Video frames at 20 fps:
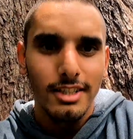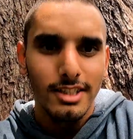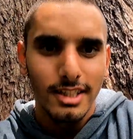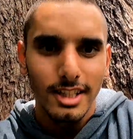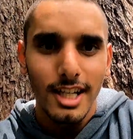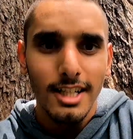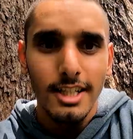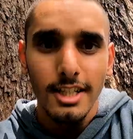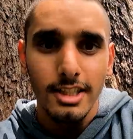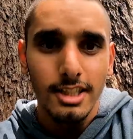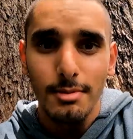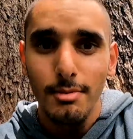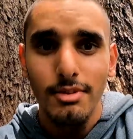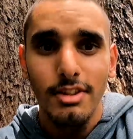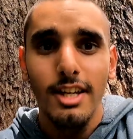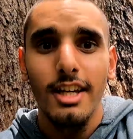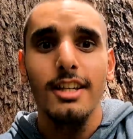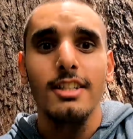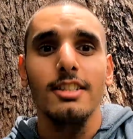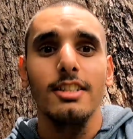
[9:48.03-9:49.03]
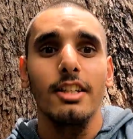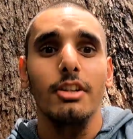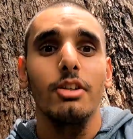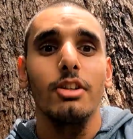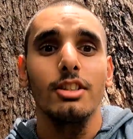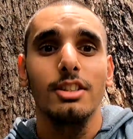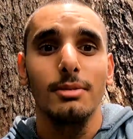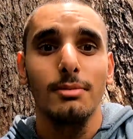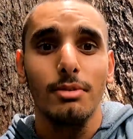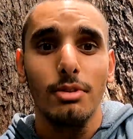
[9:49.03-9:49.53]
It's like I did some things. I
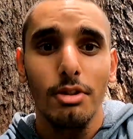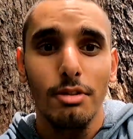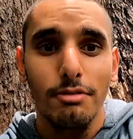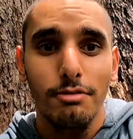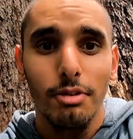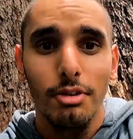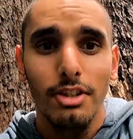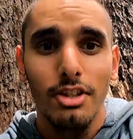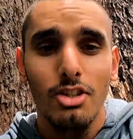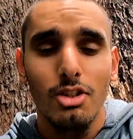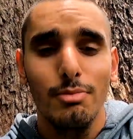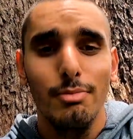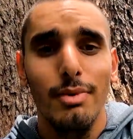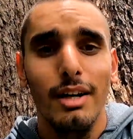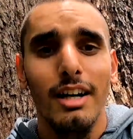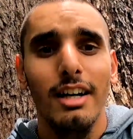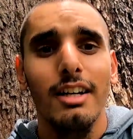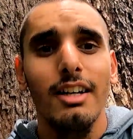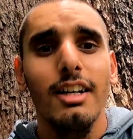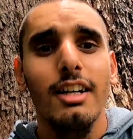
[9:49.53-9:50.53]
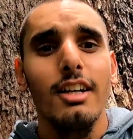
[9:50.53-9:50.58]
got some good footage, but